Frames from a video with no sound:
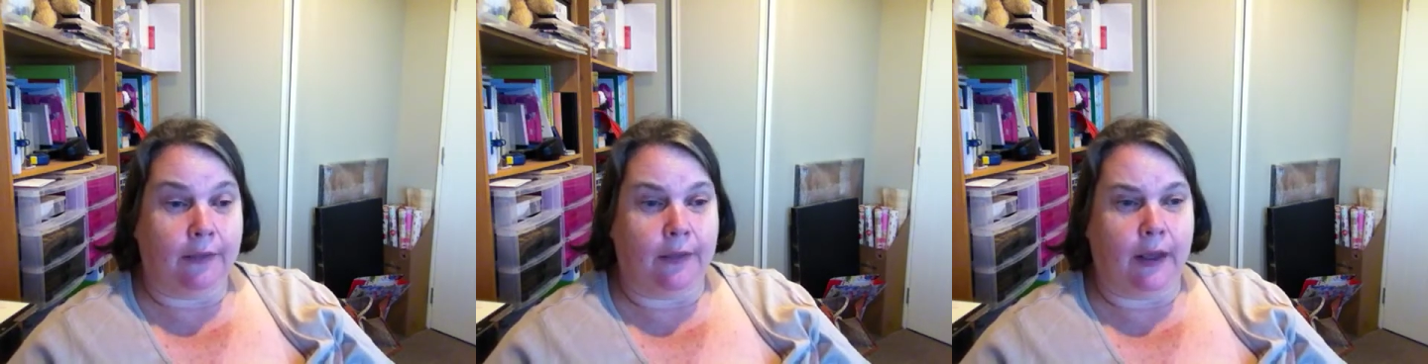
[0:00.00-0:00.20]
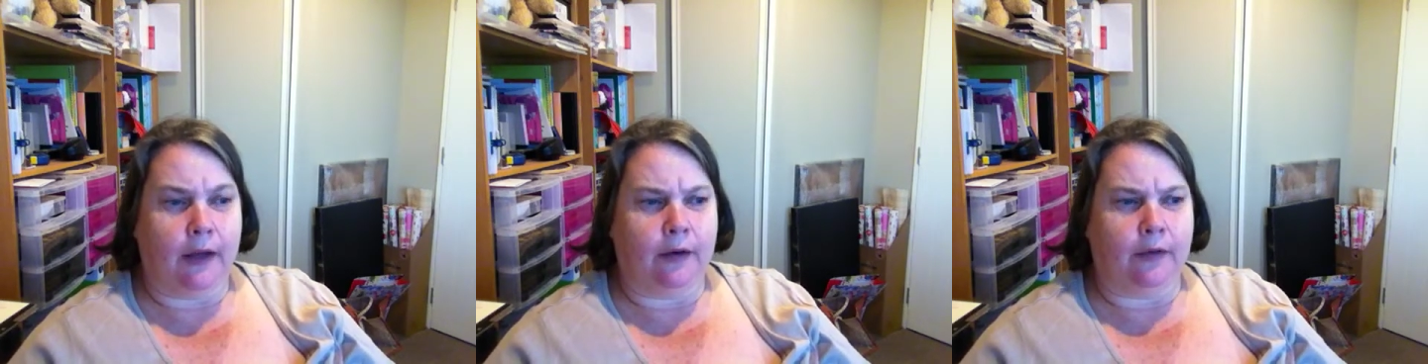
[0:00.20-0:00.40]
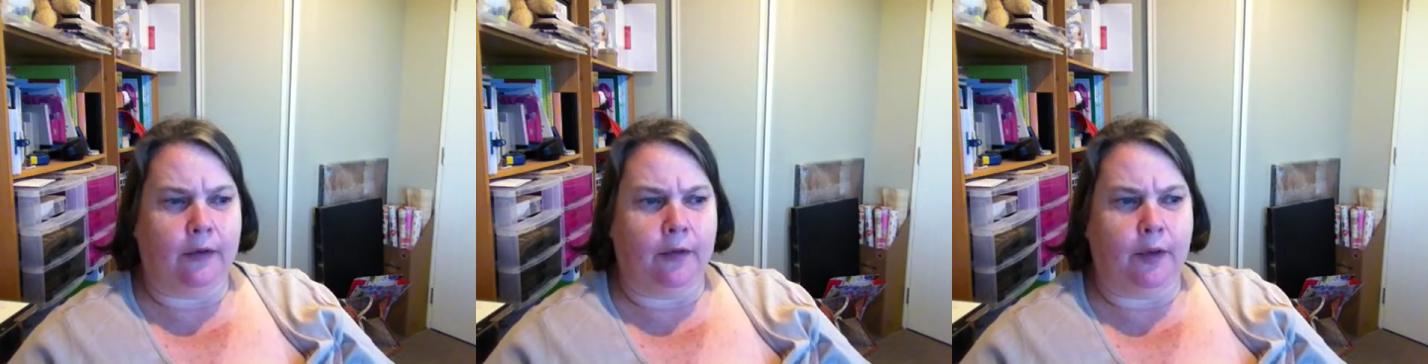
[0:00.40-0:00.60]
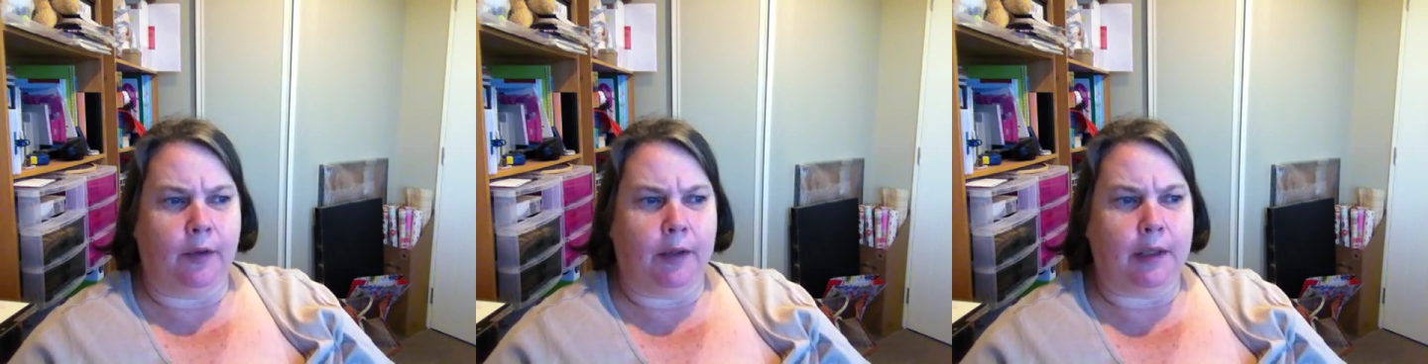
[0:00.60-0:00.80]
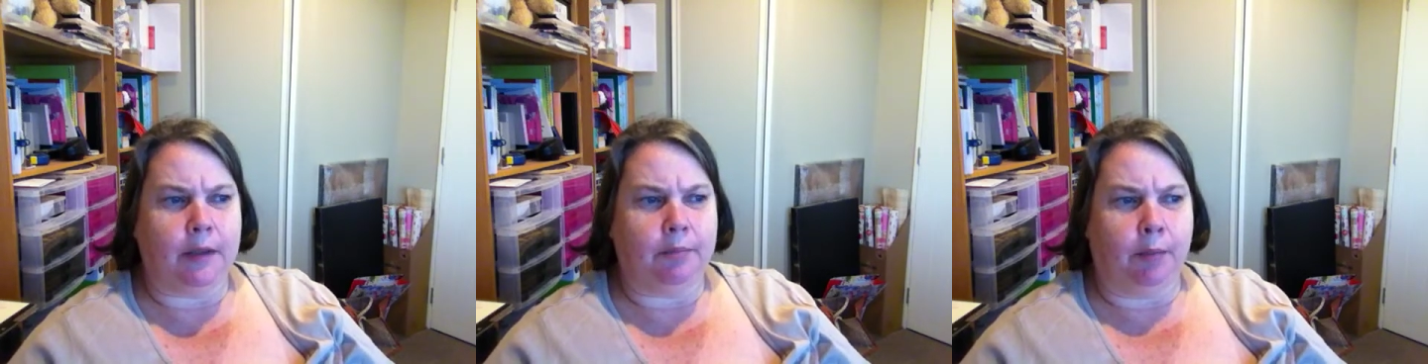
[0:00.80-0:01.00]
that
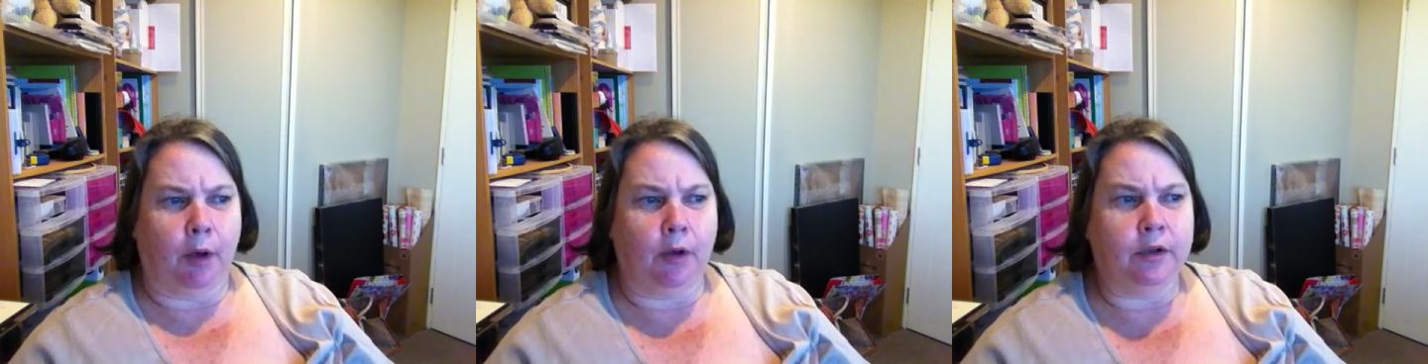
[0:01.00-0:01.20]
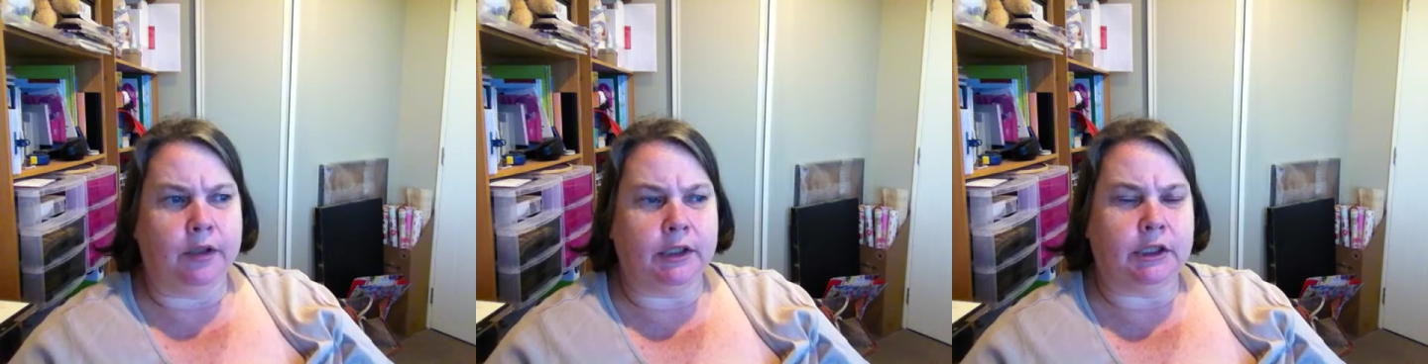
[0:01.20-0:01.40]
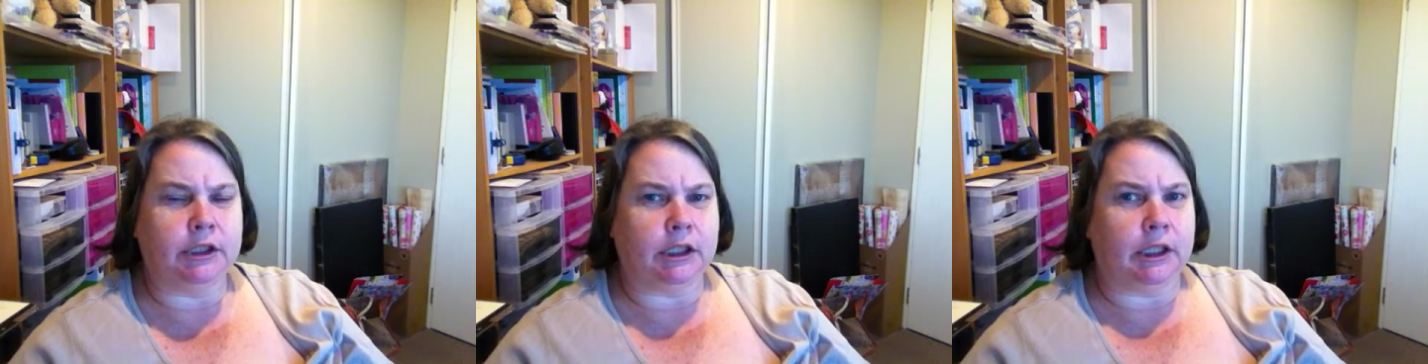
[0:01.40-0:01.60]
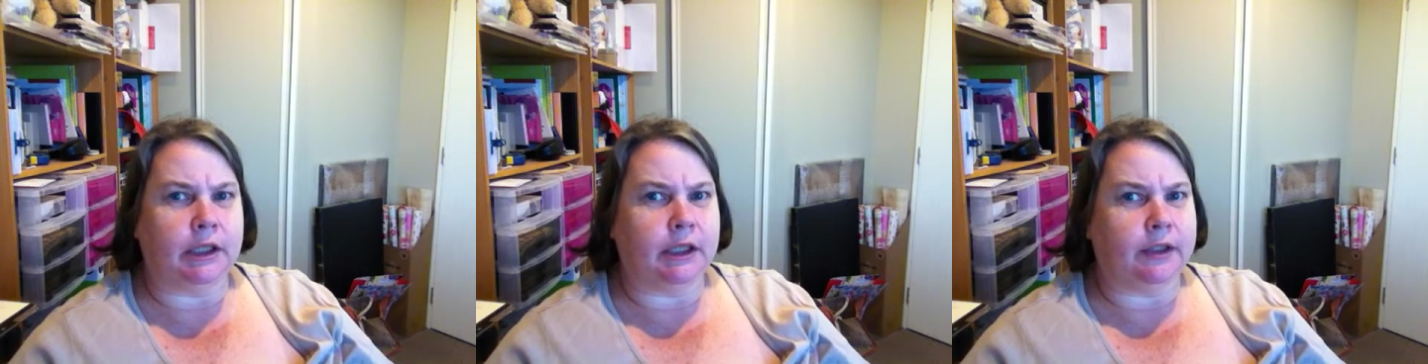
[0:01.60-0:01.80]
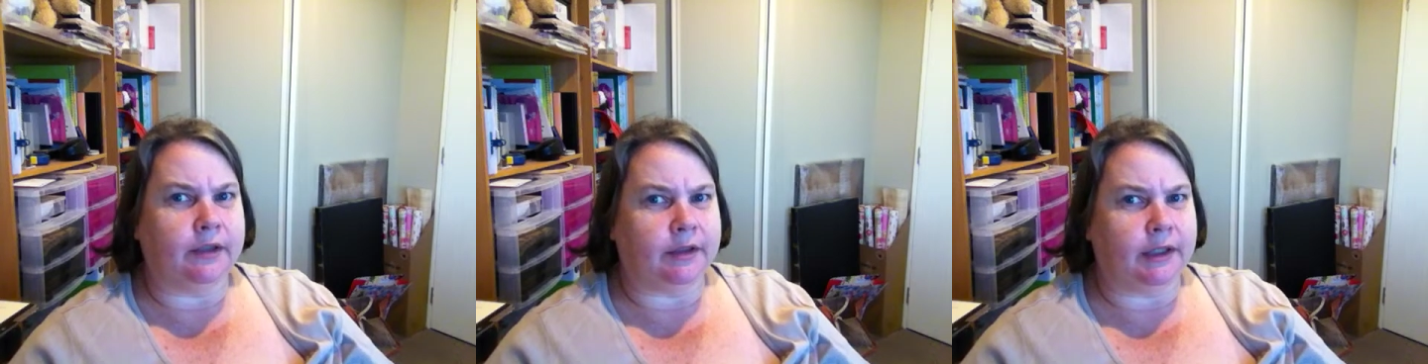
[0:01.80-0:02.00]
the postage
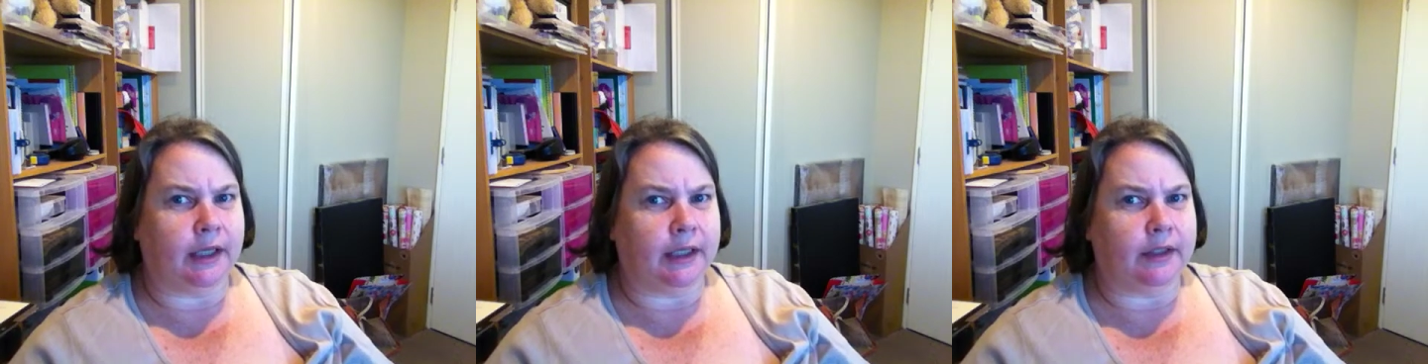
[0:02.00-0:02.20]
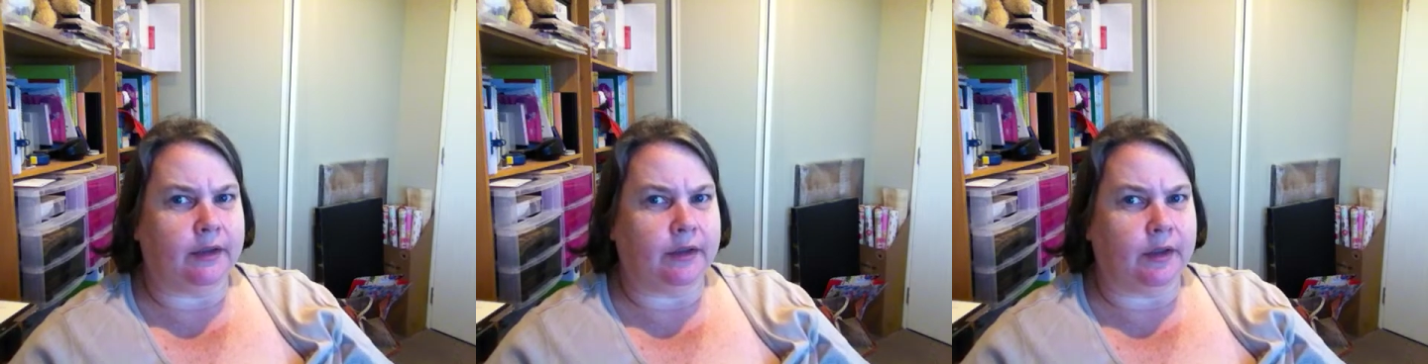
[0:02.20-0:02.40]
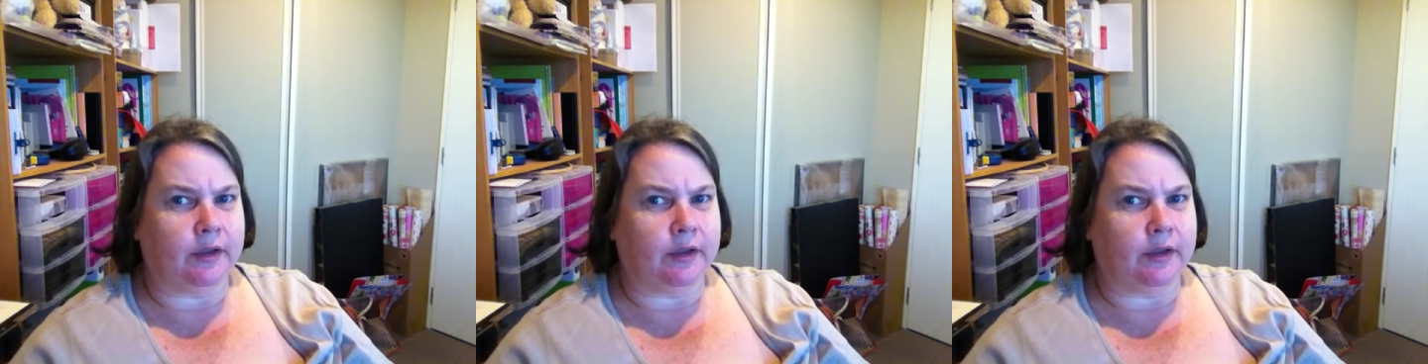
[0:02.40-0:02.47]
in the States